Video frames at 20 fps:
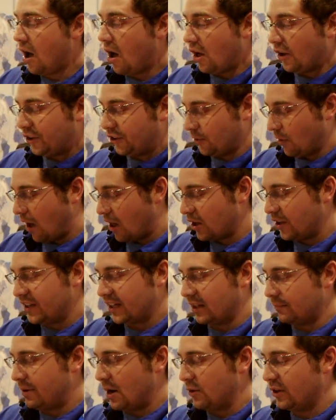Also, all of the
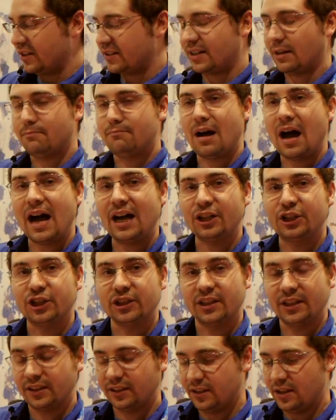components are
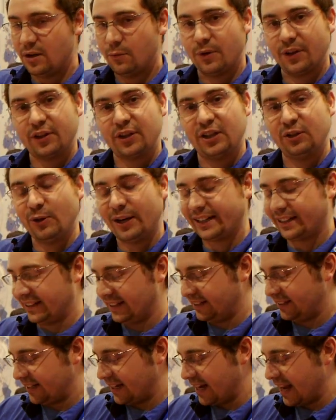modular with quick
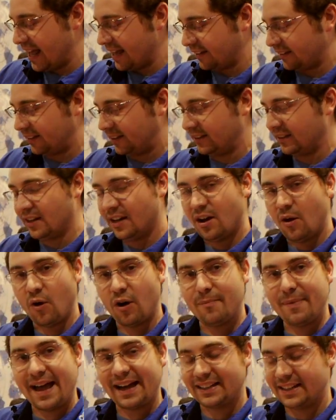disconnects
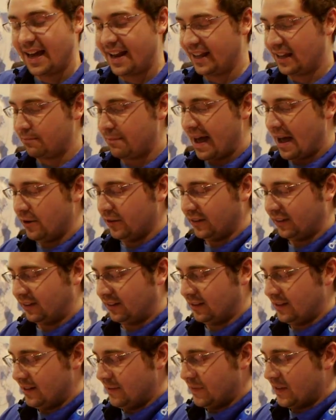or magnetic
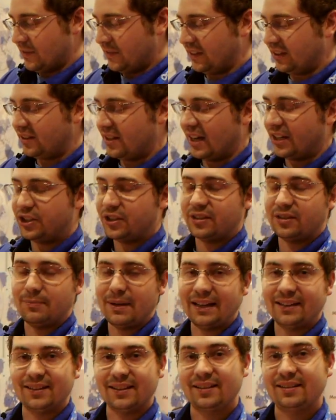mounts. This not just
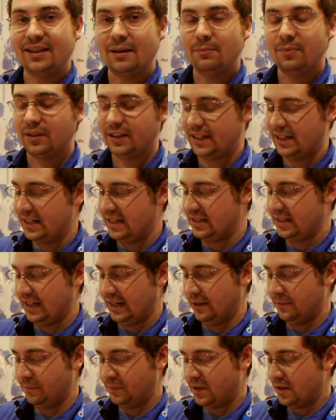makes assembly
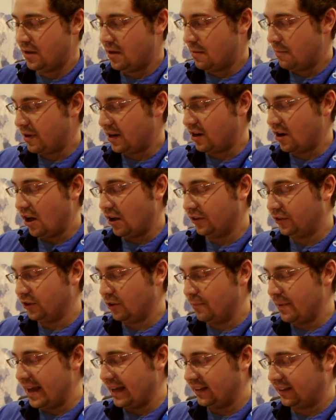easy, but it
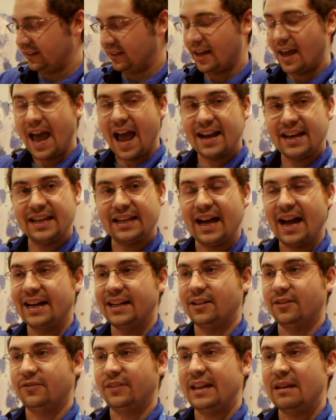also makes any
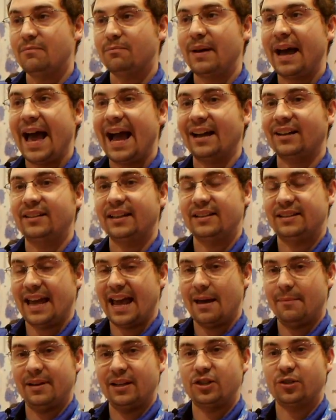kind of impact,
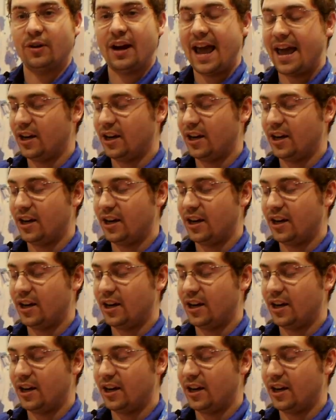damage, or